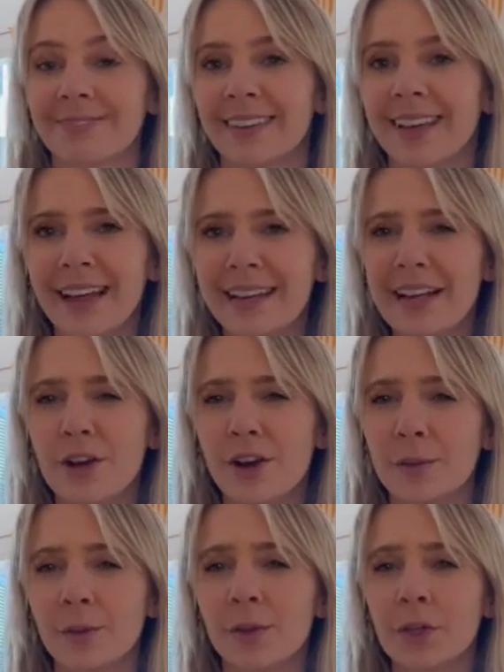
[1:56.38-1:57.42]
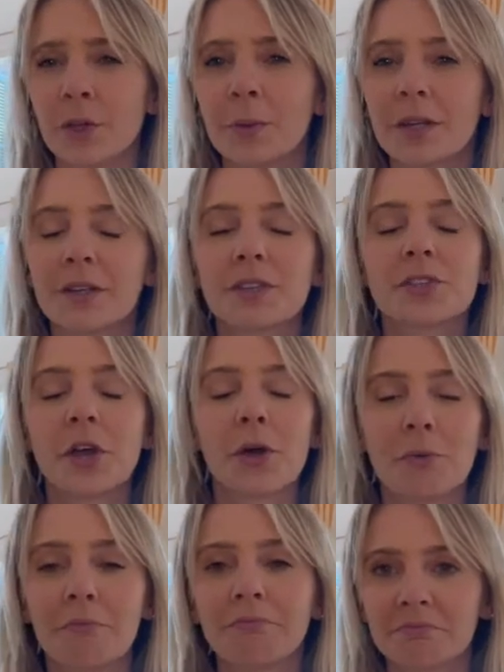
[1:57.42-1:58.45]
an irritable human.
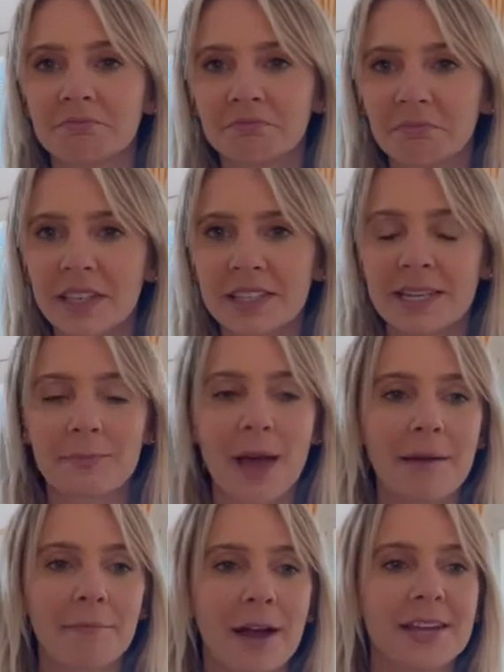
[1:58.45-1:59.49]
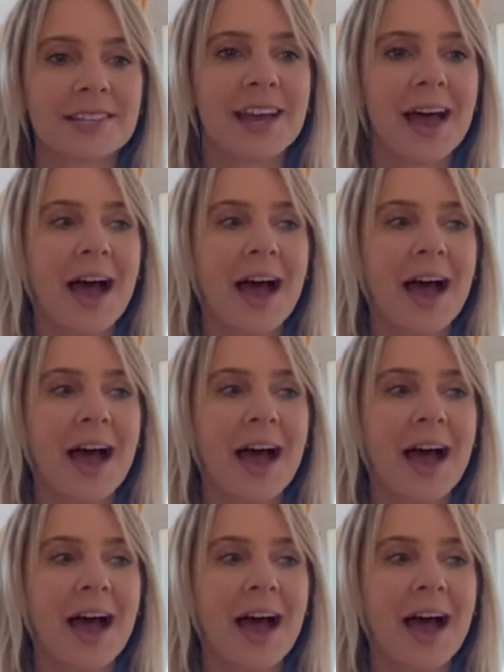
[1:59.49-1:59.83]
So let's keep that in mind.